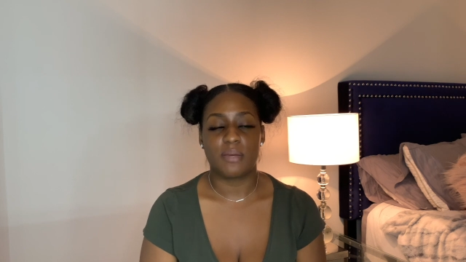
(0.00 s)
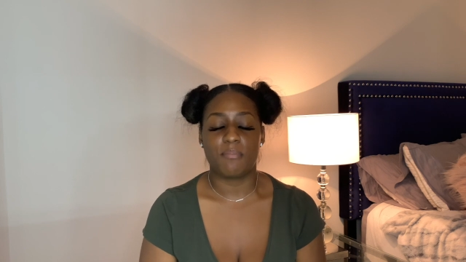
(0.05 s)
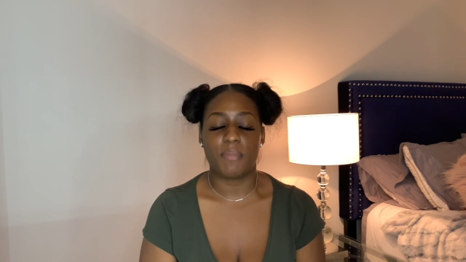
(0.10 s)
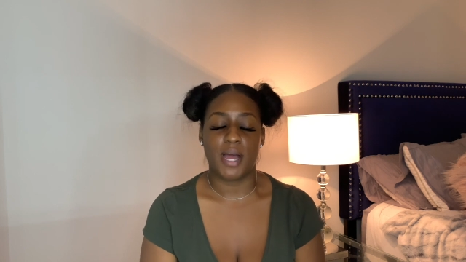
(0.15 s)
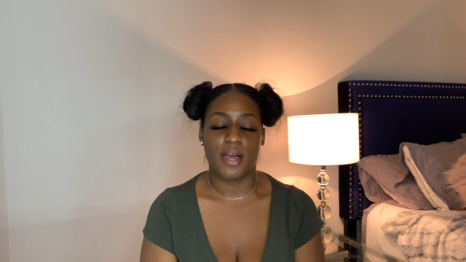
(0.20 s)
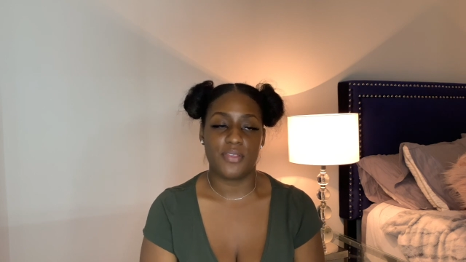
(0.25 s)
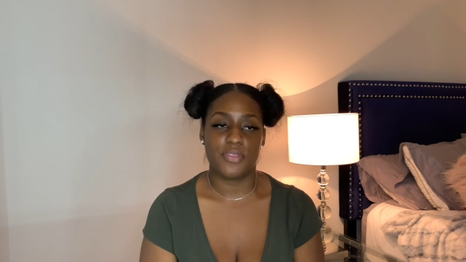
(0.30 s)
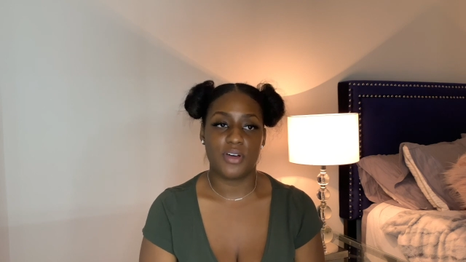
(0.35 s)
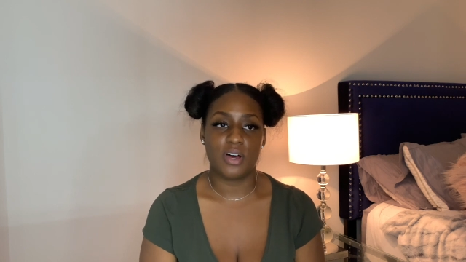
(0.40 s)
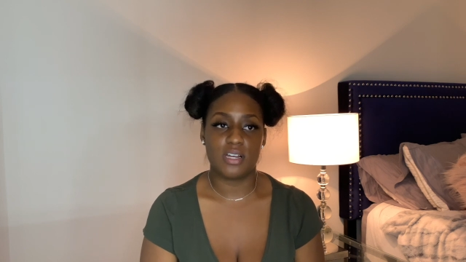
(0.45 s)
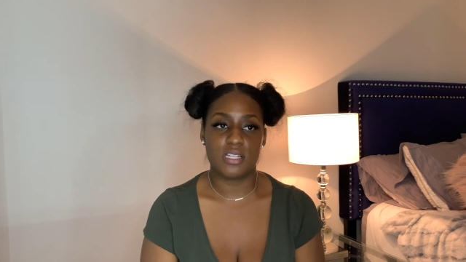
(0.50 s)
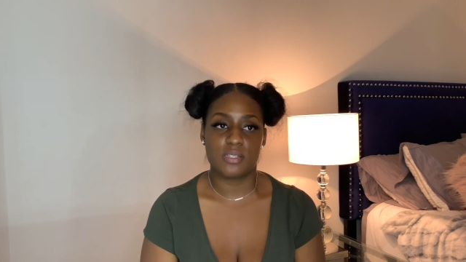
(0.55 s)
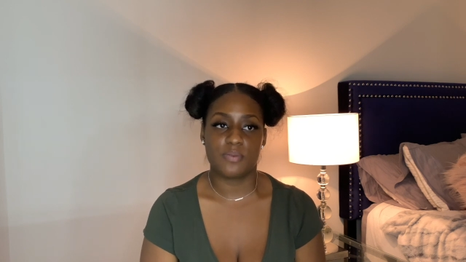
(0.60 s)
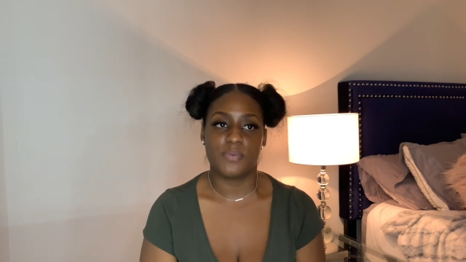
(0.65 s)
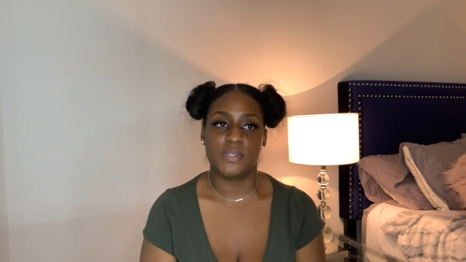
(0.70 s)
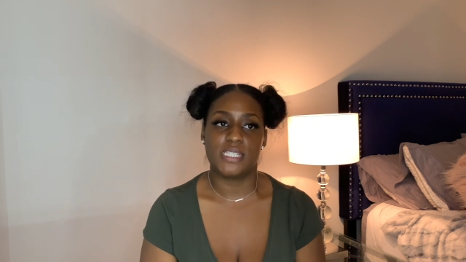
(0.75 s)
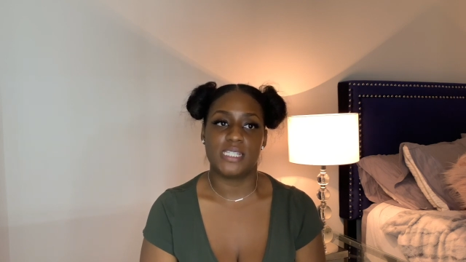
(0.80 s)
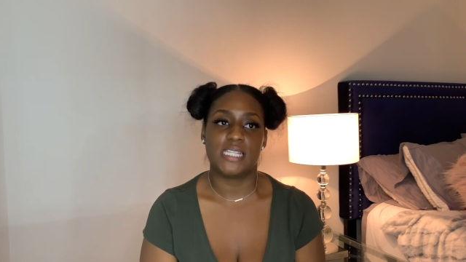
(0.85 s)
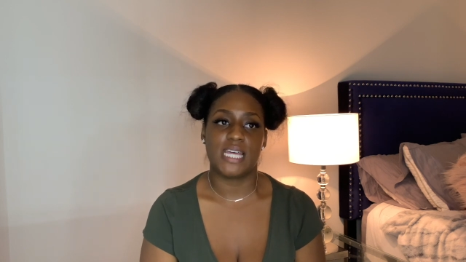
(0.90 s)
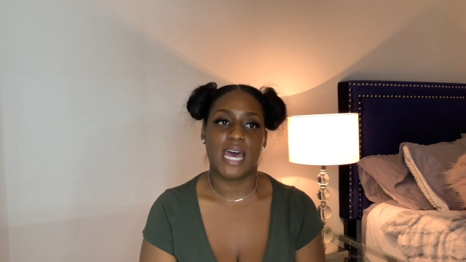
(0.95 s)
my thoughts
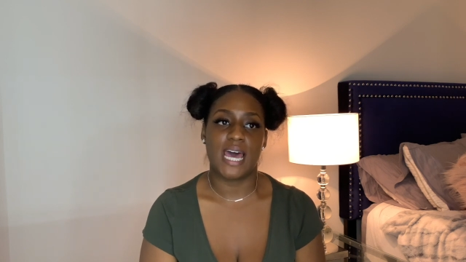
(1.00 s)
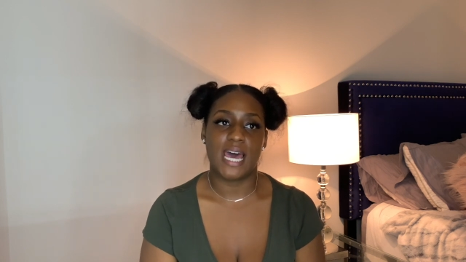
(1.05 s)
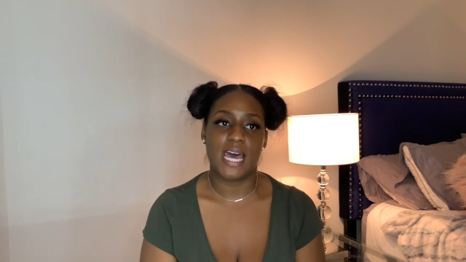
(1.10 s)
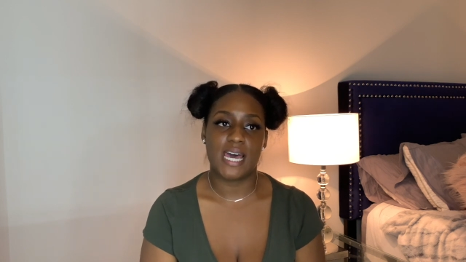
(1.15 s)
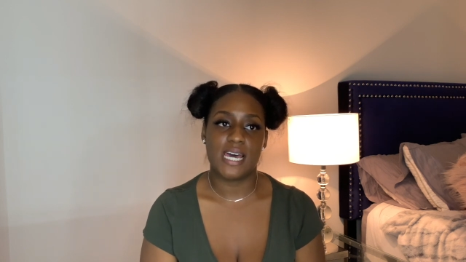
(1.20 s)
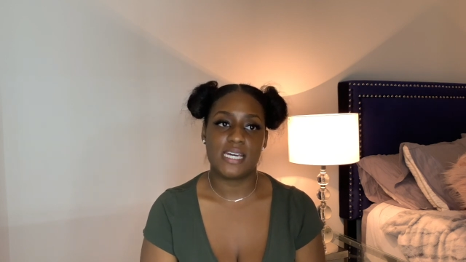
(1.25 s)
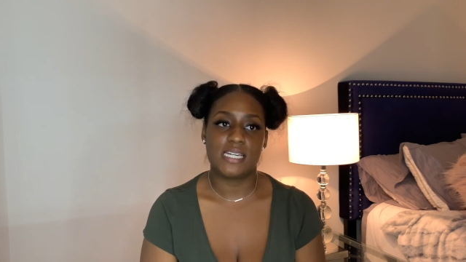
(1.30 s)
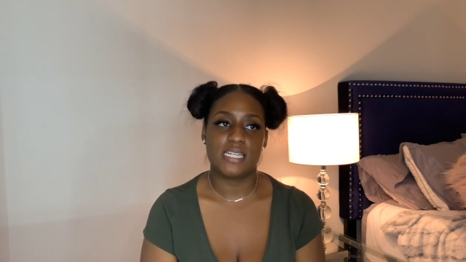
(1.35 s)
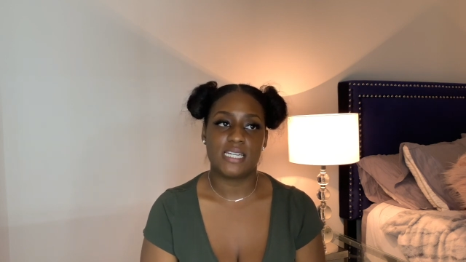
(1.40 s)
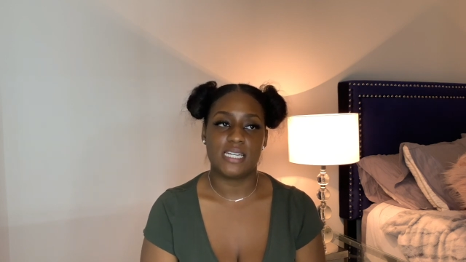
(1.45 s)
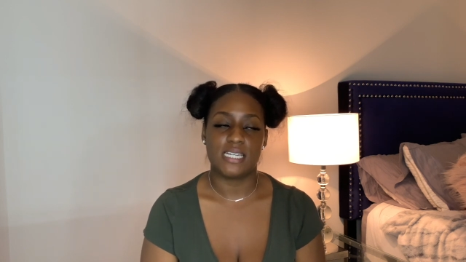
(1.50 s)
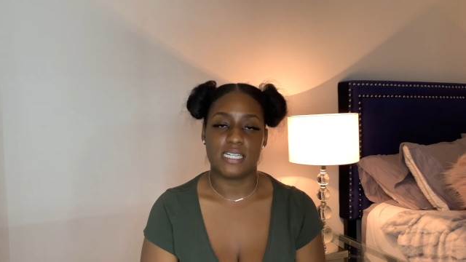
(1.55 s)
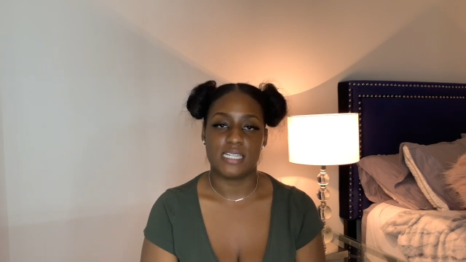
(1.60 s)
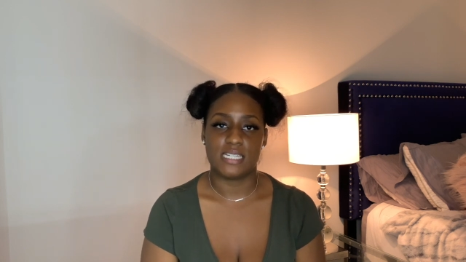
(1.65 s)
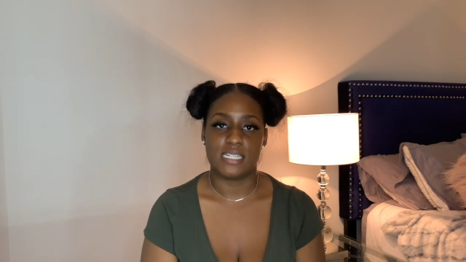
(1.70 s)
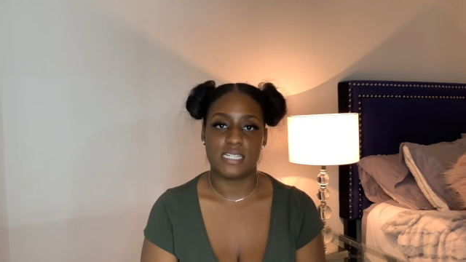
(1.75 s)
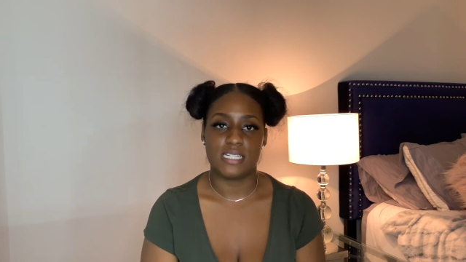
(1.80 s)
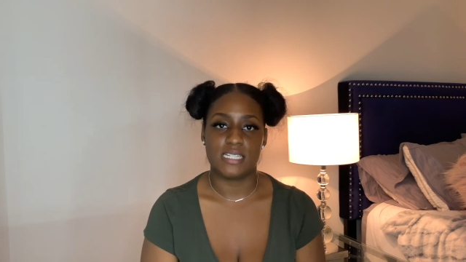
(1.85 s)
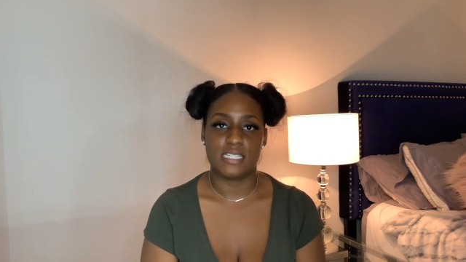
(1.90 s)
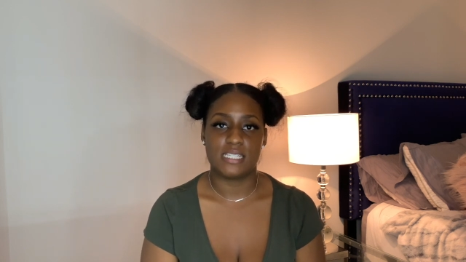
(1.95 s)
with that
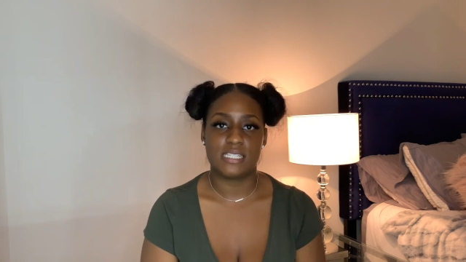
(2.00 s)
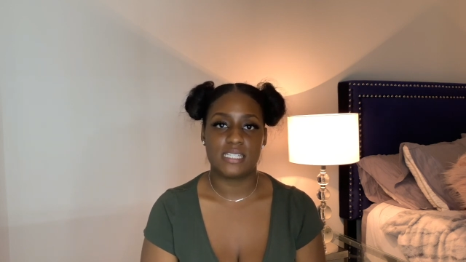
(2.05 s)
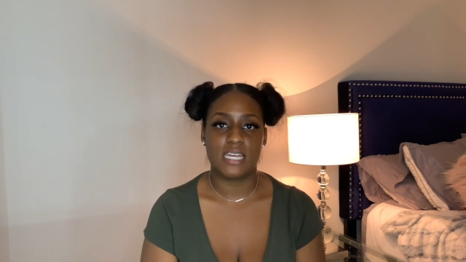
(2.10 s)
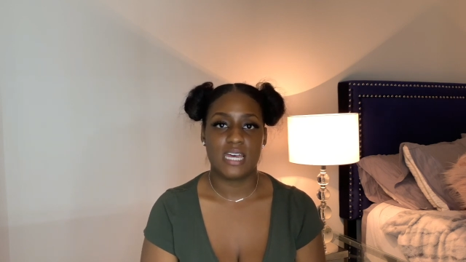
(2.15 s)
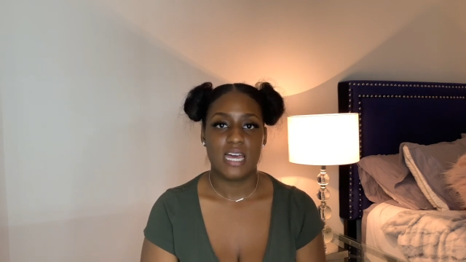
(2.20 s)
is